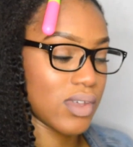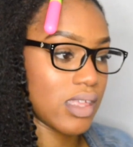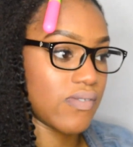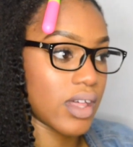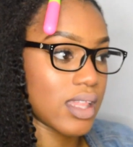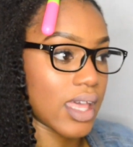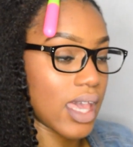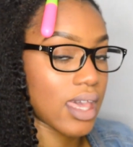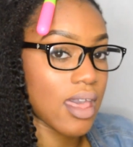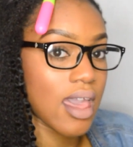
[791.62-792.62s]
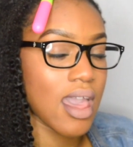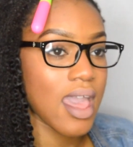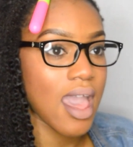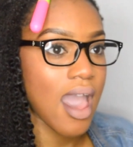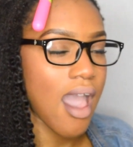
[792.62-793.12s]
really felt like,
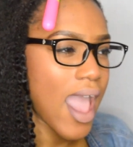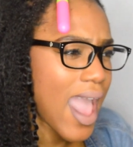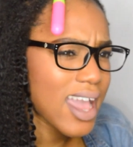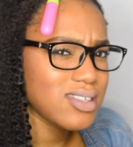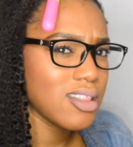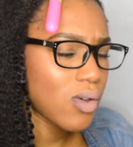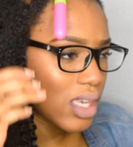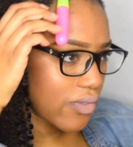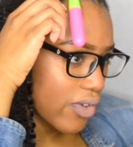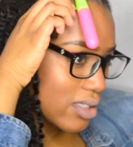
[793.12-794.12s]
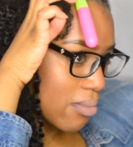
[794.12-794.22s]
I actually low-key felt